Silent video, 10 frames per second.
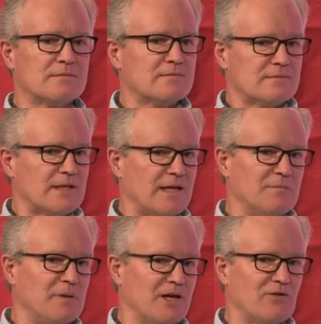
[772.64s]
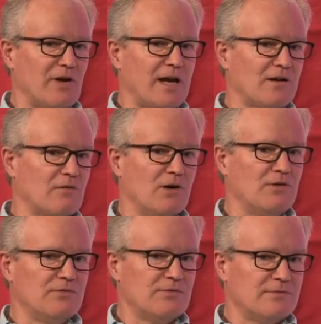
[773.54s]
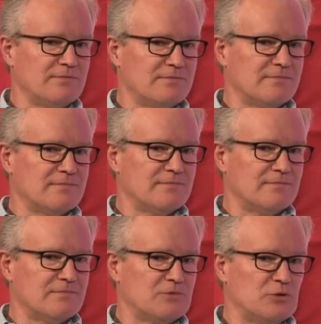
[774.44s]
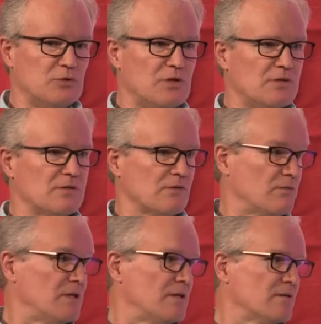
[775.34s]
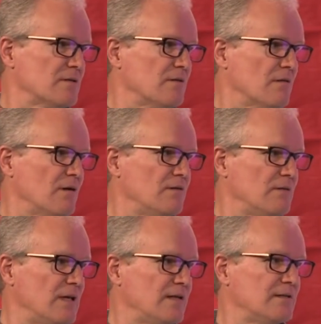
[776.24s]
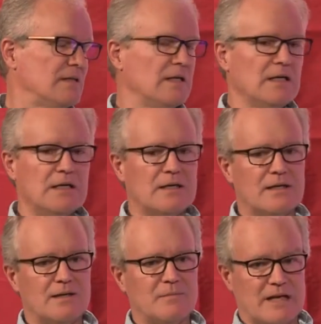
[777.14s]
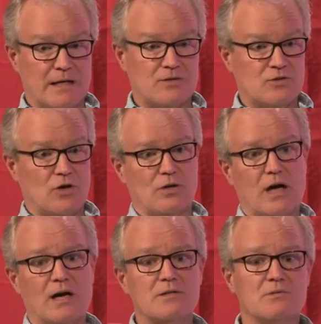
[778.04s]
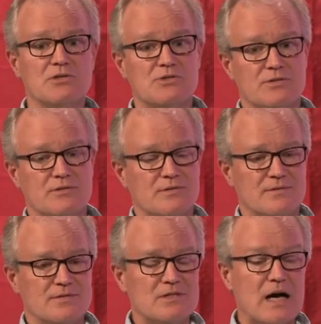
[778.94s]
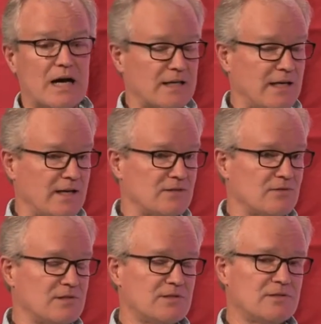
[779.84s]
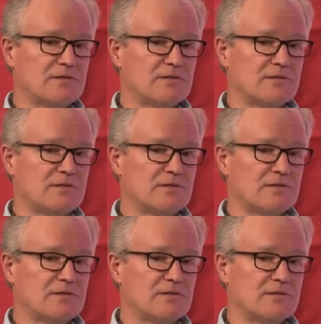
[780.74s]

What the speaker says: I had pancreatic growth, 2 years or 3 years ago, that against all odds was not cancerous,